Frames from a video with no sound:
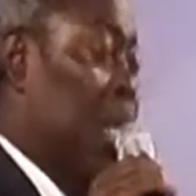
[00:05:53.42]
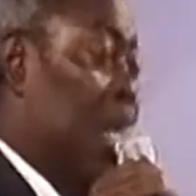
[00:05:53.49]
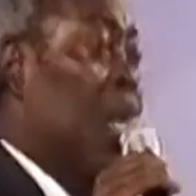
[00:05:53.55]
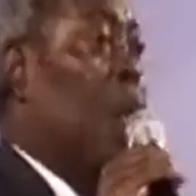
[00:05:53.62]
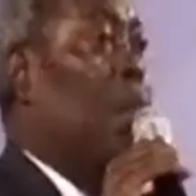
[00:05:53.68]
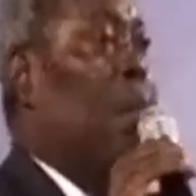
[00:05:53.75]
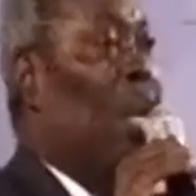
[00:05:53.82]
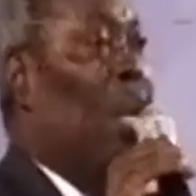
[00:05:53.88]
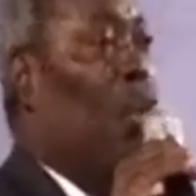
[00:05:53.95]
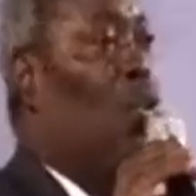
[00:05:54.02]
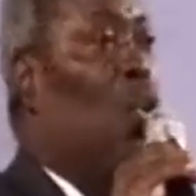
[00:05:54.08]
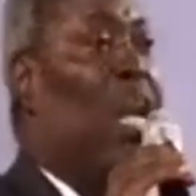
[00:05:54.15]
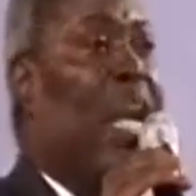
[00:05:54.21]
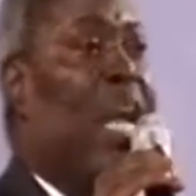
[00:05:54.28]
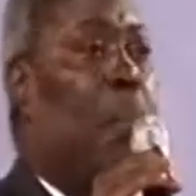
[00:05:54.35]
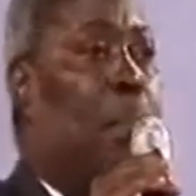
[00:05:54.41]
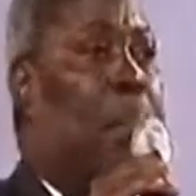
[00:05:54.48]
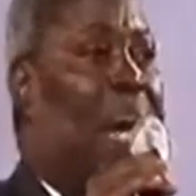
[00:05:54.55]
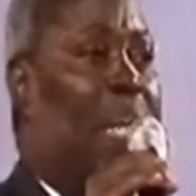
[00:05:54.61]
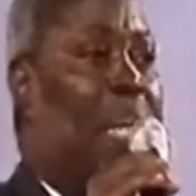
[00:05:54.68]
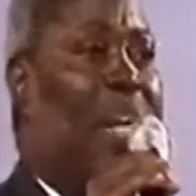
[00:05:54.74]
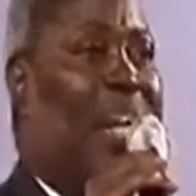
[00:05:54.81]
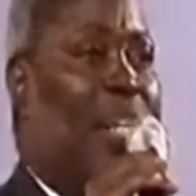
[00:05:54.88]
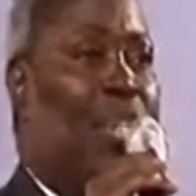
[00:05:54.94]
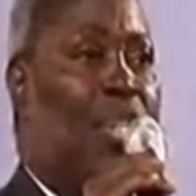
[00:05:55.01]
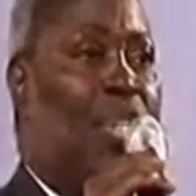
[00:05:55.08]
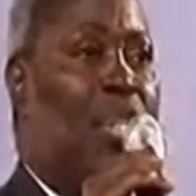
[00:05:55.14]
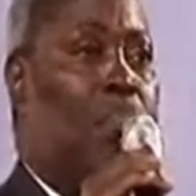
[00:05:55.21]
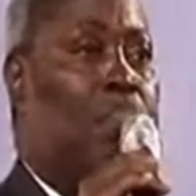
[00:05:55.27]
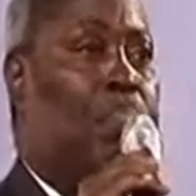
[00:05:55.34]
Peculiar partnership.
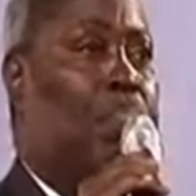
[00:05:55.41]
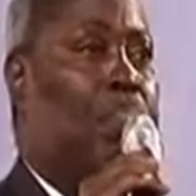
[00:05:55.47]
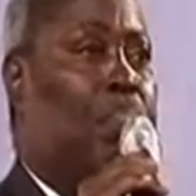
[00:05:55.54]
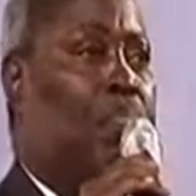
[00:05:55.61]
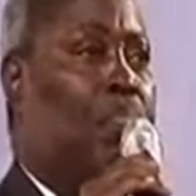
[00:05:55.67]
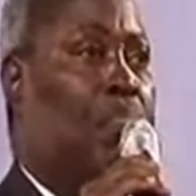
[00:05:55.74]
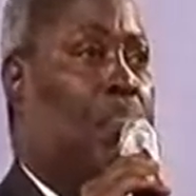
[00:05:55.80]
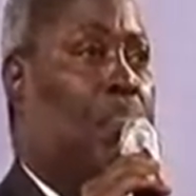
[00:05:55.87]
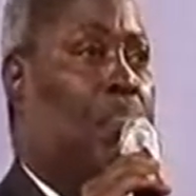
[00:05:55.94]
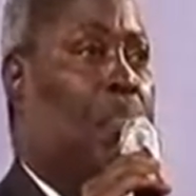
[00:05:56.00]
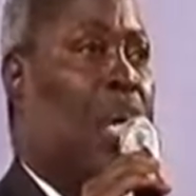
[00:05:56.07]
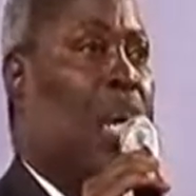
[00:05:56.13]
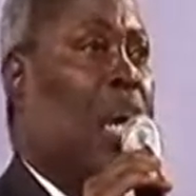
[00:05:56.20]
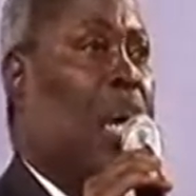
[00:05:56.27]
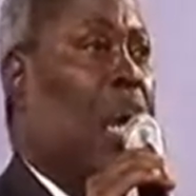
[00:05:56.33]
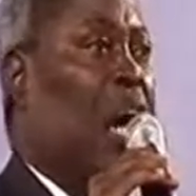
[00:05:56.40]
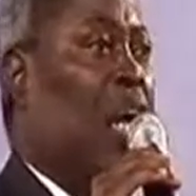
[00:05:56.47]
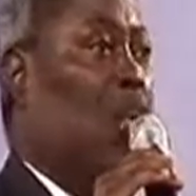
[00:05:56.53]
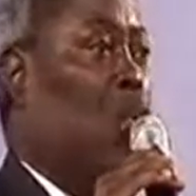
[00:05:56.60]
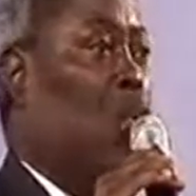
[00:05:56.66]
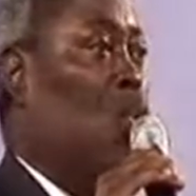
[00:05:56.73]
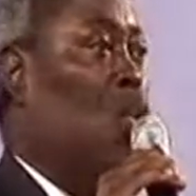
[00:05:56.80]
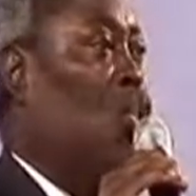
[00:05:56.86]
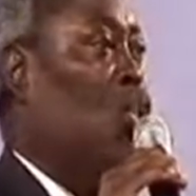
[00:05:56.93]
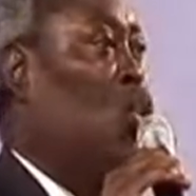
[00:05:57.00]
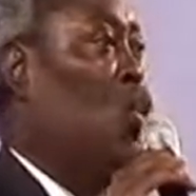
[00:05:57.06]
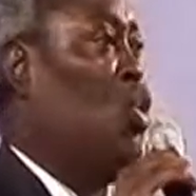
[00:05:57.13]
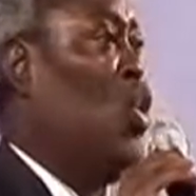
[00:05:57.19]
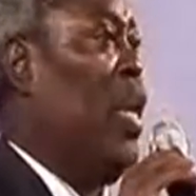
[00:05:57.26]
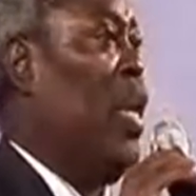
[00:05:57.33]
And you wouldn't want
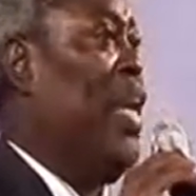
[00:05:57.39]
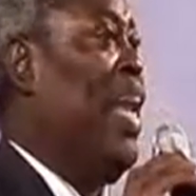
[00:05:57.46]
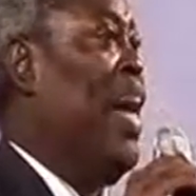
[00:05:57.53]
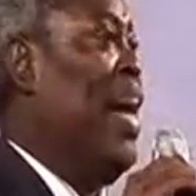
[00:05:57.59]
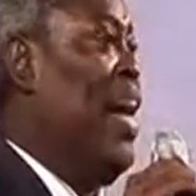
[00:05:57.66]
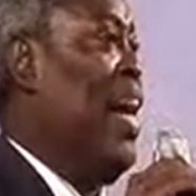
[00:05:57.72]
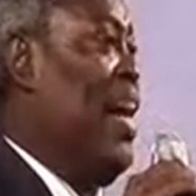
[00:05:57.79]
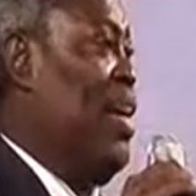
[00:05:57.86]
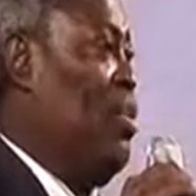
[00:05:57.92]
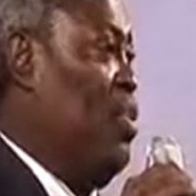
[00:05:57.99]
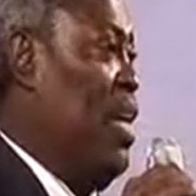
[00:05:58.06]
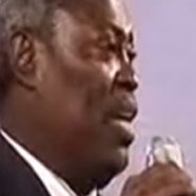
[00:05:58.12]
to allow